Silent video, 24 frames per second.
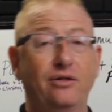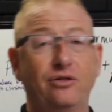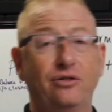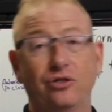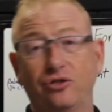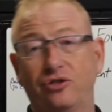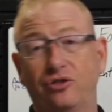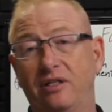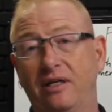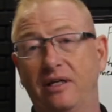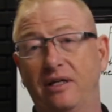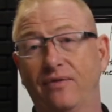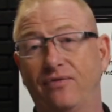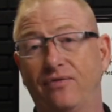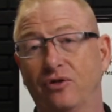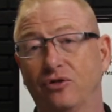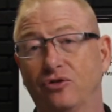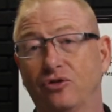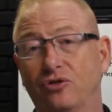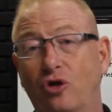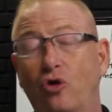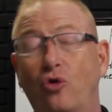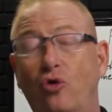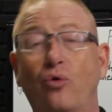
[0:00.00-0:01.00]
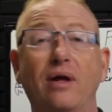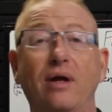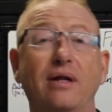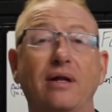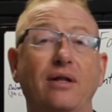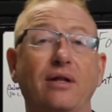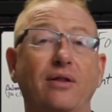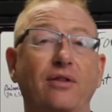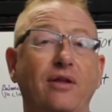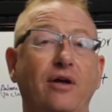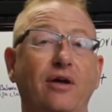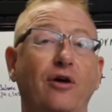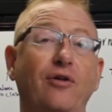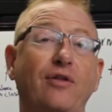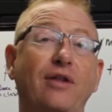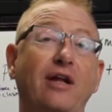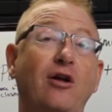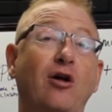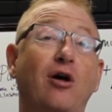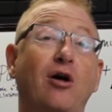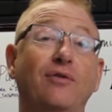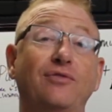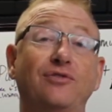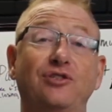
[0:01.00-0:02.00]
to see if there's a credit there
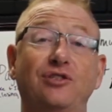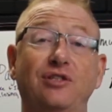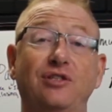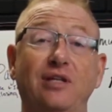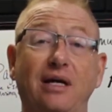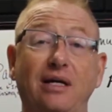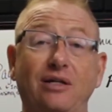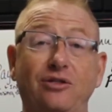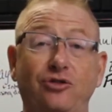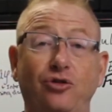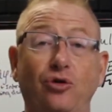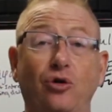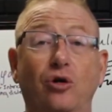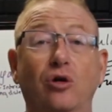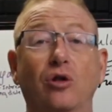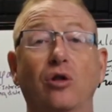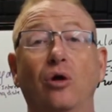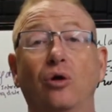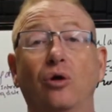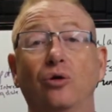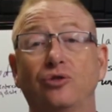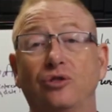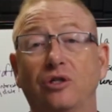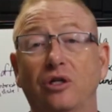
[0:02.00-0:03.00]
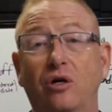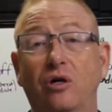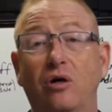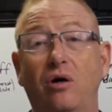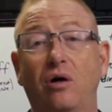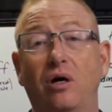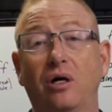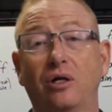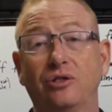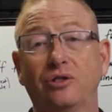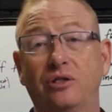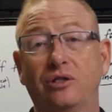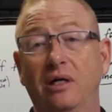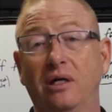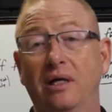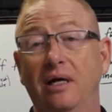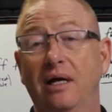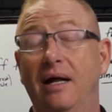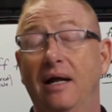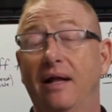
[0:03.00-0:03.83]
that offsets your closing cost.